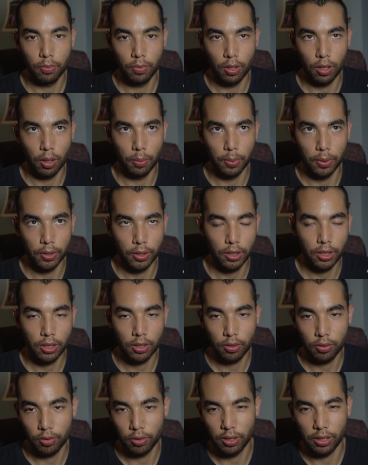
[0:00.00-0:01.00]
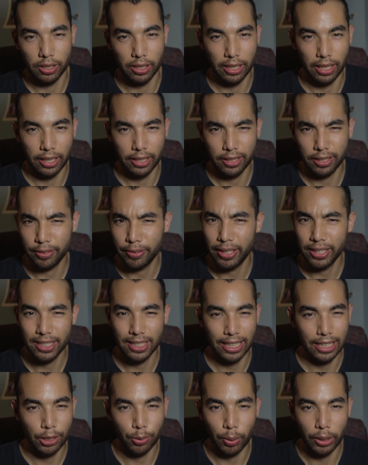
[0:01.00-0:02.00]
almost at class
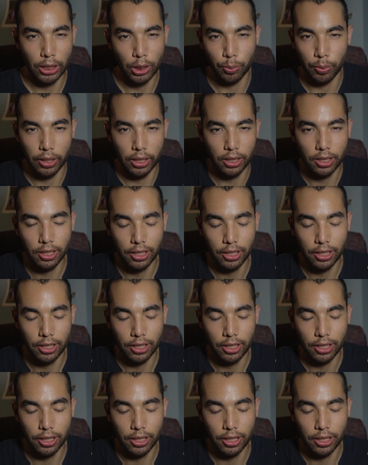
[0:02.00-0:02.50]
like twice a week.